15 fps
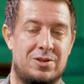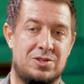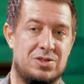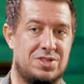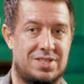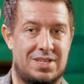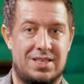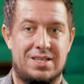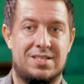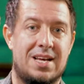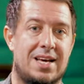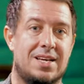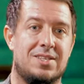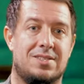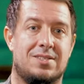You just see the
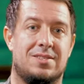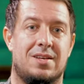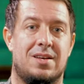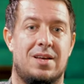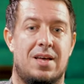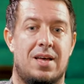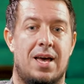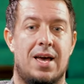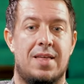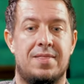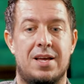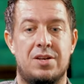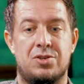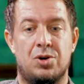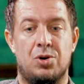decks, and
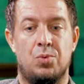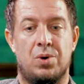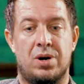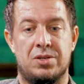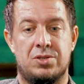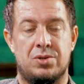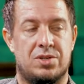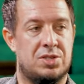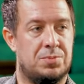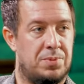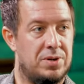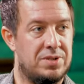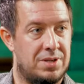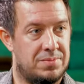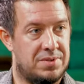they don't want to
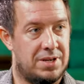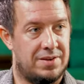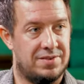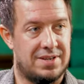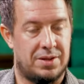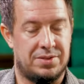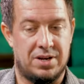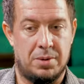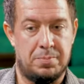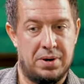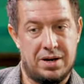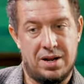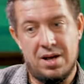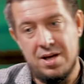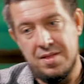expose themselves out there.
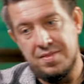But